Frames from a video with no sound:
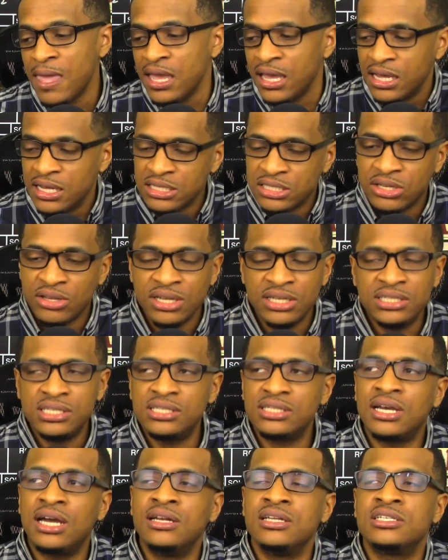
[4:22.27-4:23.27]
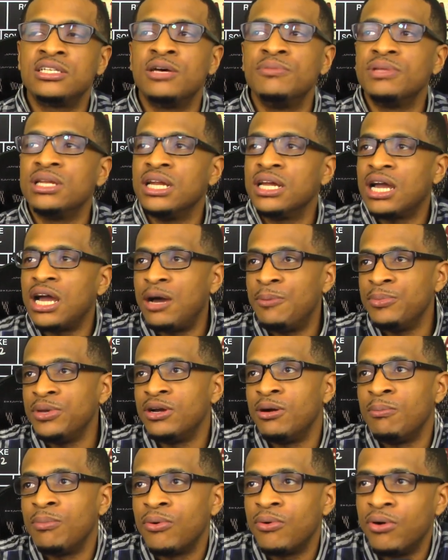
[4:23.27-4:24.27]
And so that's just kind of something that got me
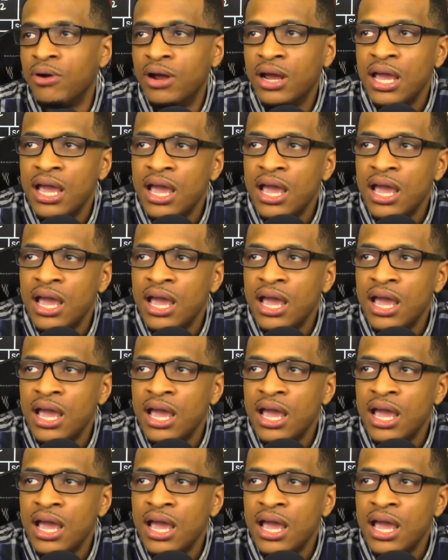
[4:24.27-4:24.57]
on board.